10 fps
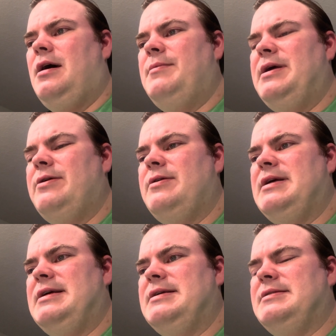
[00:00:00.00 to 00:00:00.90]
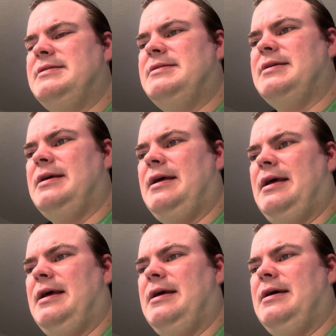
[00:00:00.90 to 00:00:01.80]
Here is
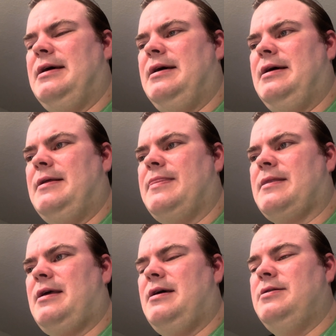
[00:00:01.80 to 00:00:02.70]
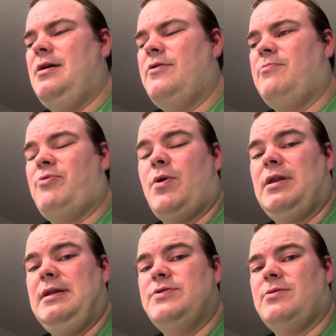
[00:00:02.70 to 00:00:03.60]
another
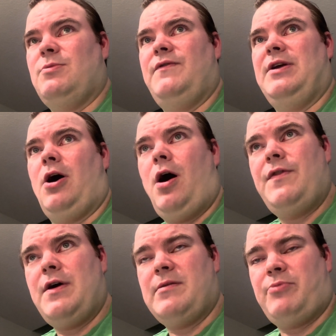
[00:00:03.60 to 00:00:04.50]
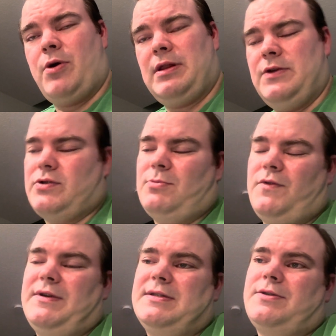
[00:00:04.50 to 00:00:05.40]
Broken Lizard movie. All the other Broken Lizard
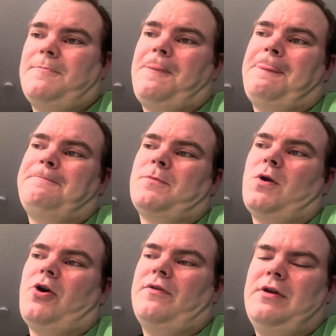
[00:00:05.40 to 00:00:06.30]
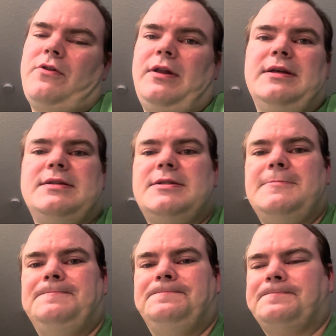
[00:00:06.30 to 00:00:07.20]
movies are on the other
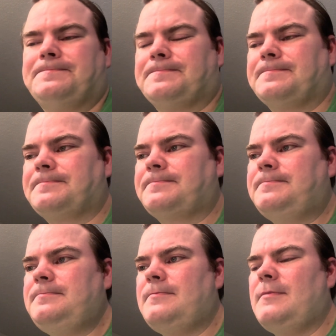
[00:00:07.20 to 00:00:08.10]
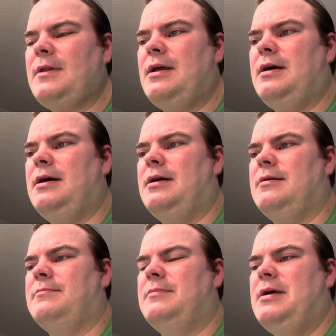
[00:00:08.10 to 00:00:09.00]
list.
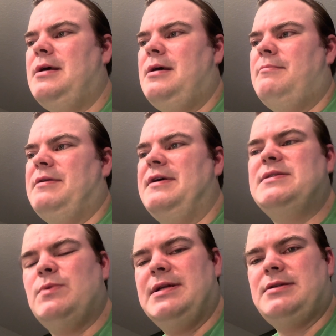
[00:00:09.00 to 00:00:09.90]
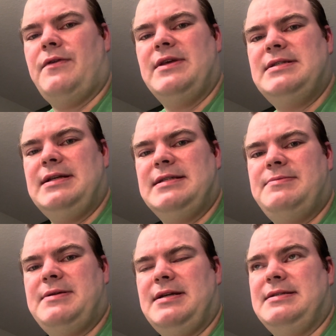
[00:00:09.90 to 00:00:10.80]
But this one is on this
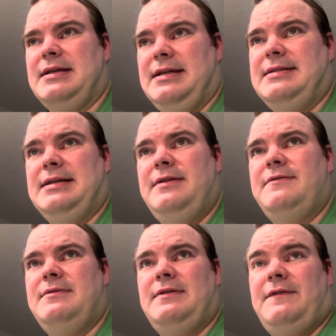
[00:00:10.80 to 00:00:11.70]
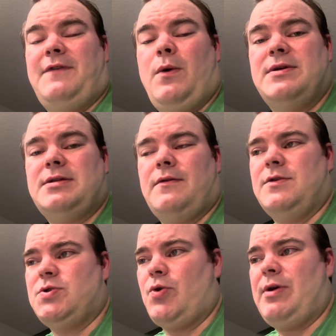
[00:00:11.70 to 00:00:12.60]
list because it did focus on
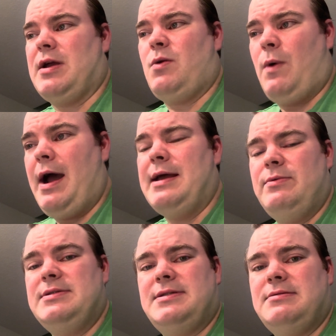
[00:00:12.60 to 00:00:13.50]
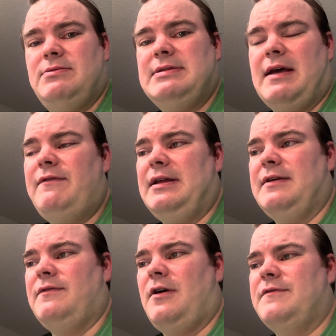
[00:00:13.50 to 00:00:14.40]
the story. It was heavily
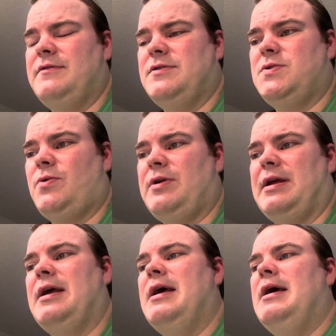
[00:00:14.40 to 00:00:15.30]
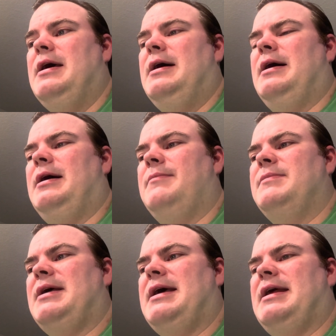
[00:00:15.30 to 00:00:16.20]
involved with the story,
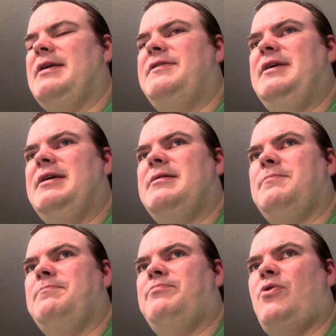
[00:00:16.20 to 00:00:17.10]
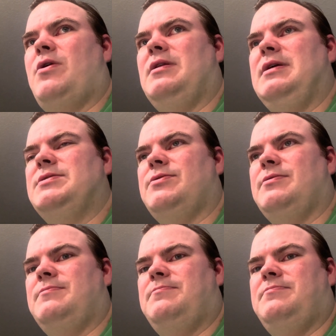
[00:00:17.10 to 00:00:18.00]
and I think Broken
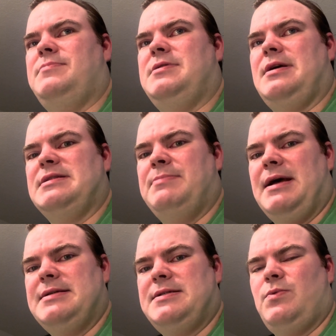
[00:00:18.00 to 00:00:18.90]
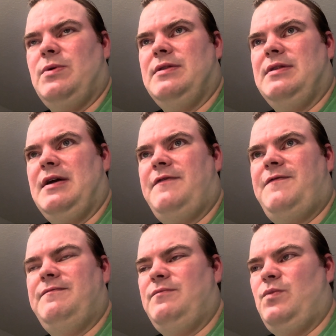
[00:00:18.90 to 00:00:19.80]
Lizard does best when
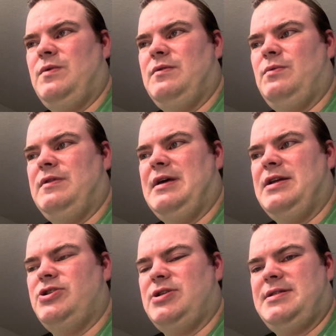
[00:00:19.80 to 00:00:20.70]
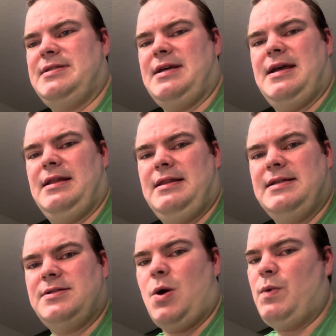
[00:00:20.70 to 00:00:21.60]
they just say,
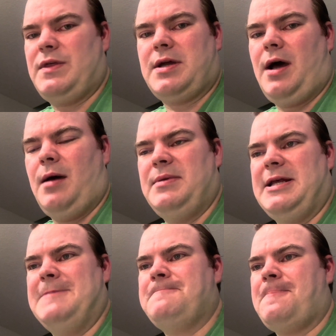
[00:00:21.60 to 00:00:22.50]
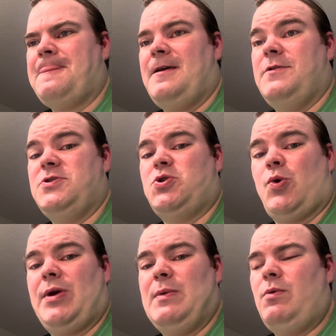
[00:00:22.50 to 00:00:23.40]
let's go with a comedy. The
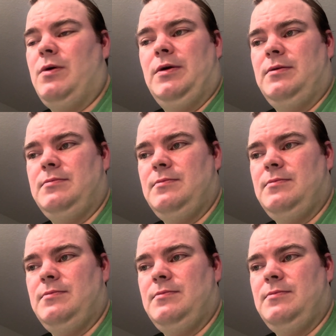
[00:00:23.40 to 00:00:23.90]
story will